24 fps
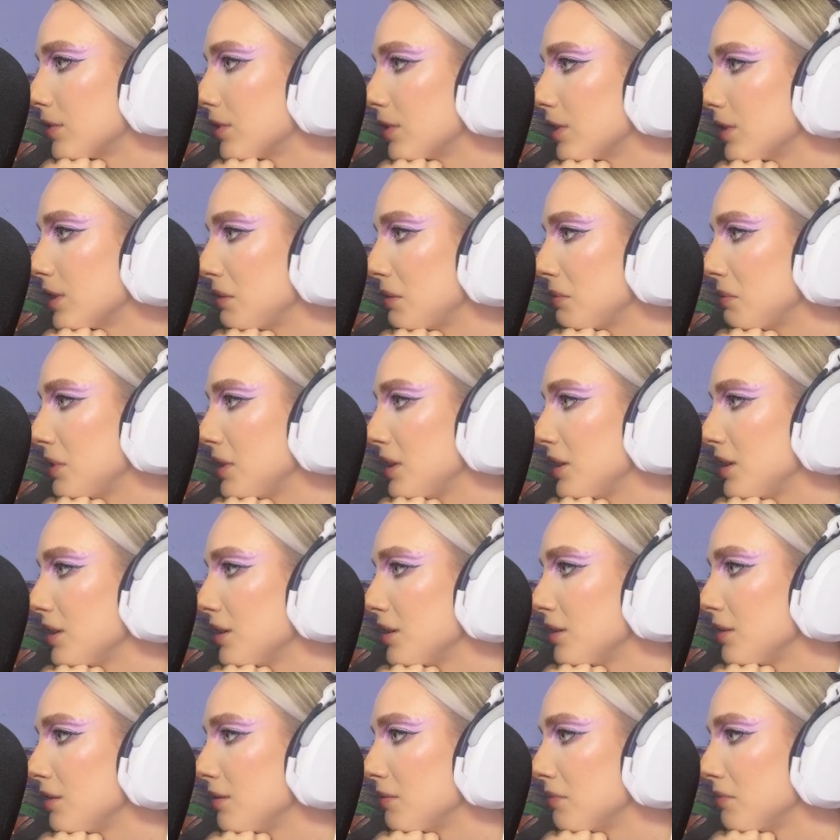I
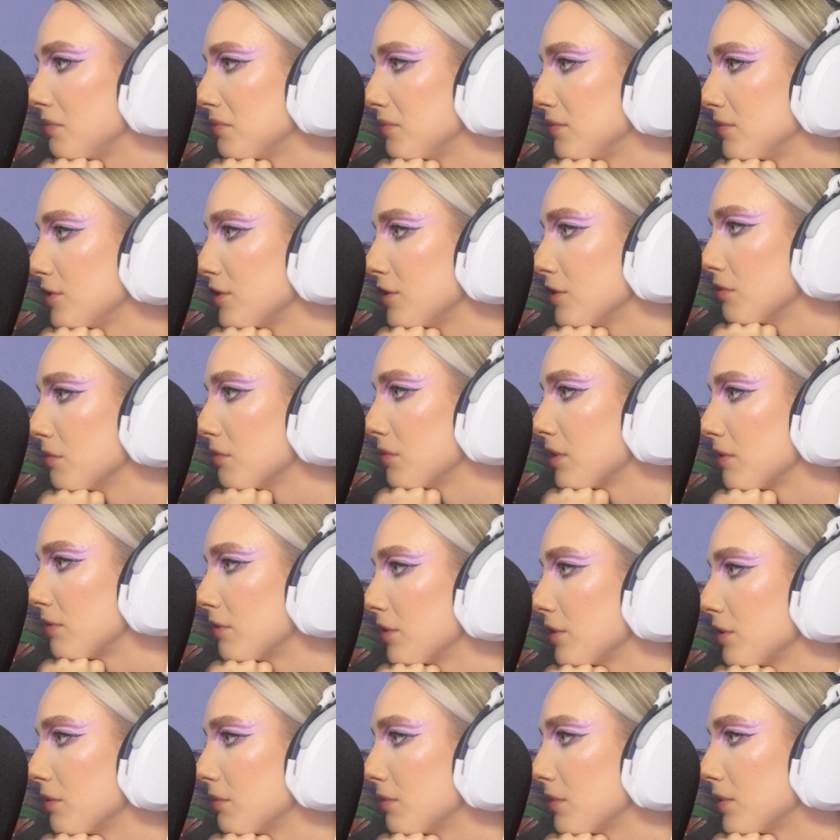mean, do whatever
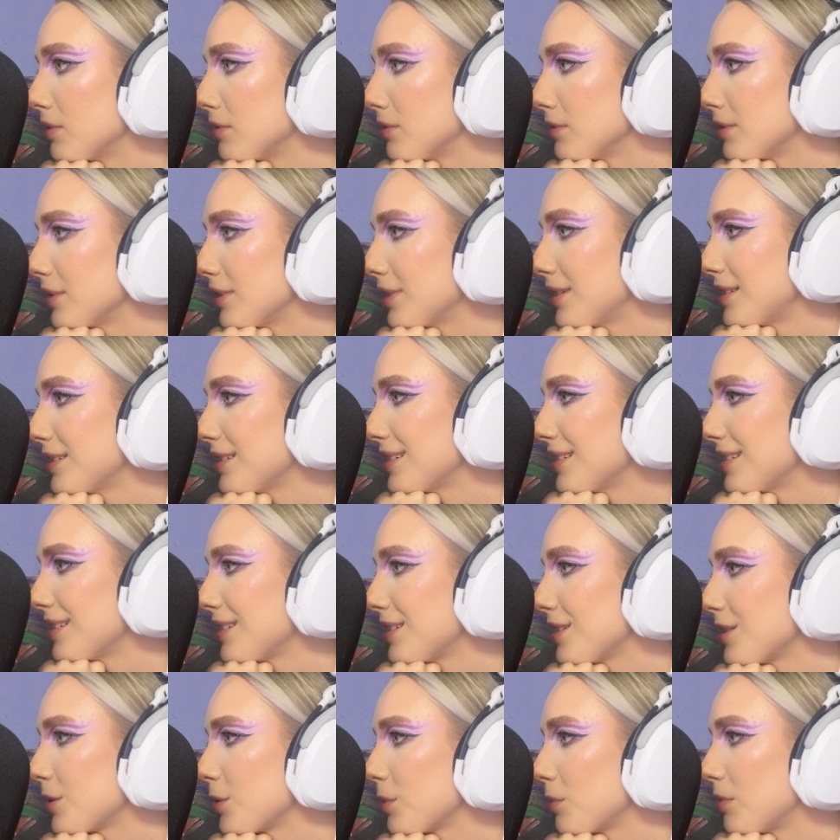you want. I
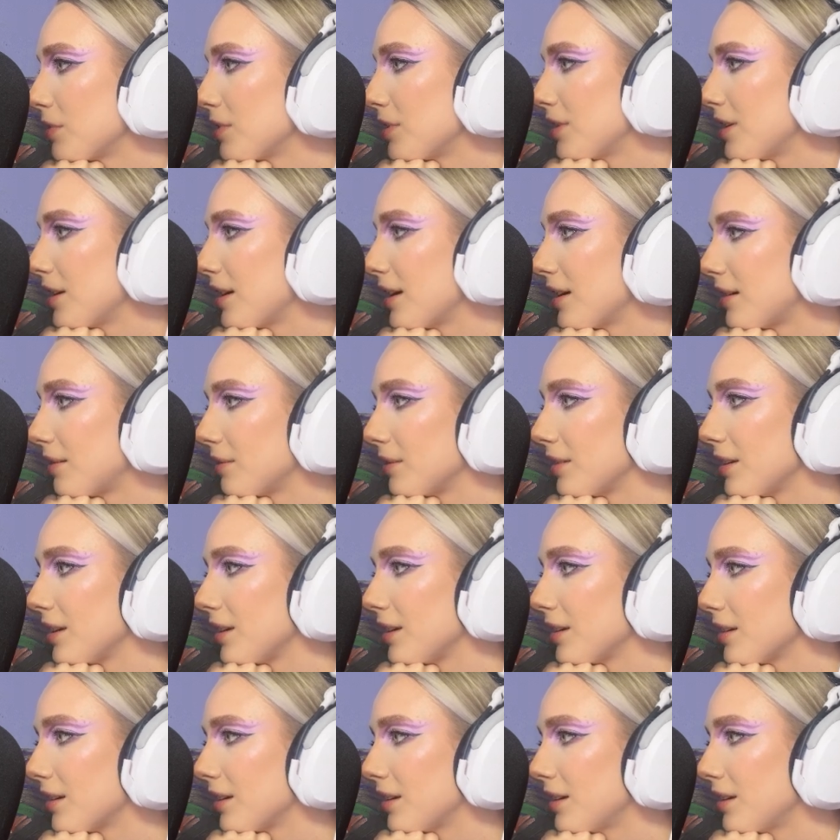just want to have like
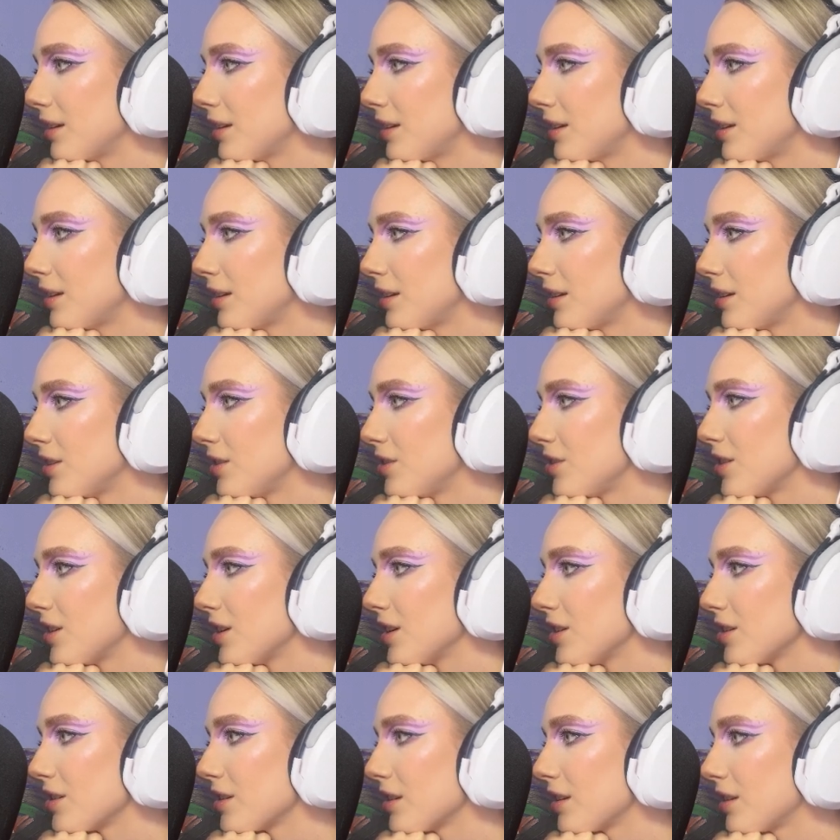a
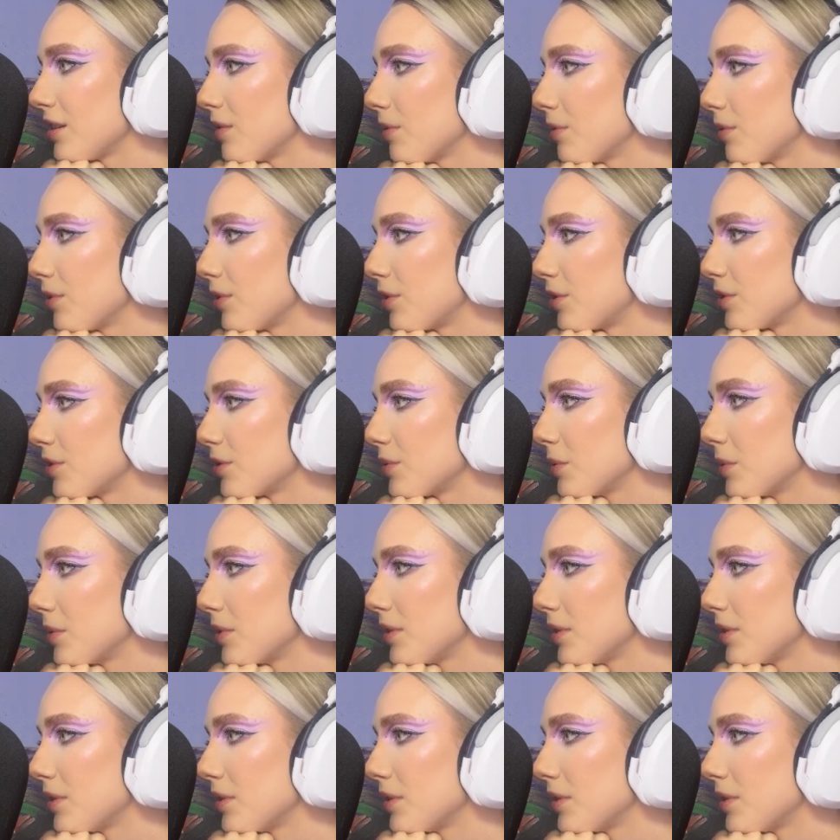change, like the first one